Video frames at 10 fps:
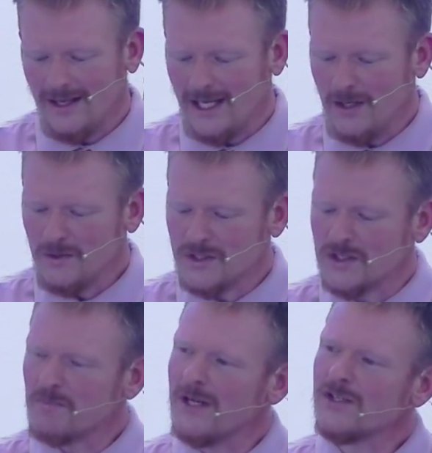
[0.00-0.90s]
He used
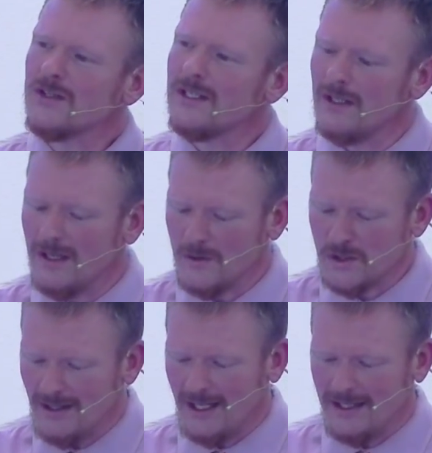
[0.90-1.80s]
especially the
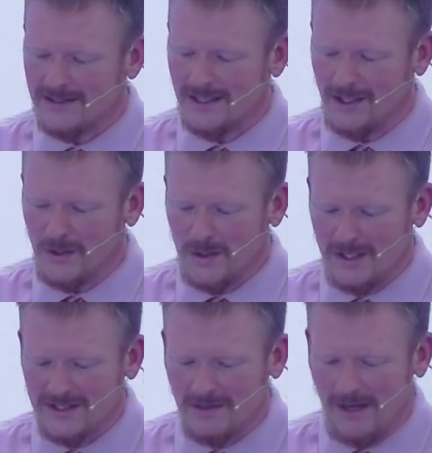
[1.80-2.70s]
notion that's included
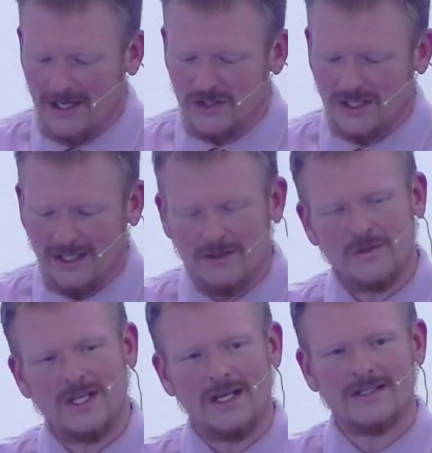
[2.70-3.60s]
in some ancient
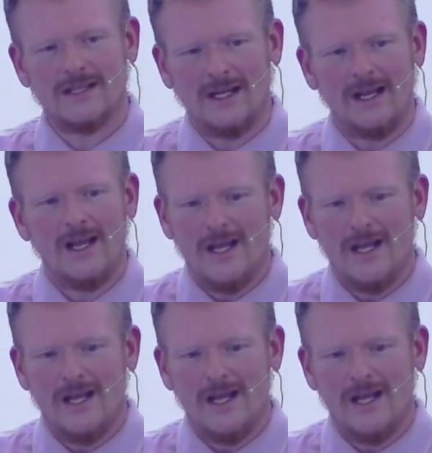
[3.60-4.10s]
Hindu texts that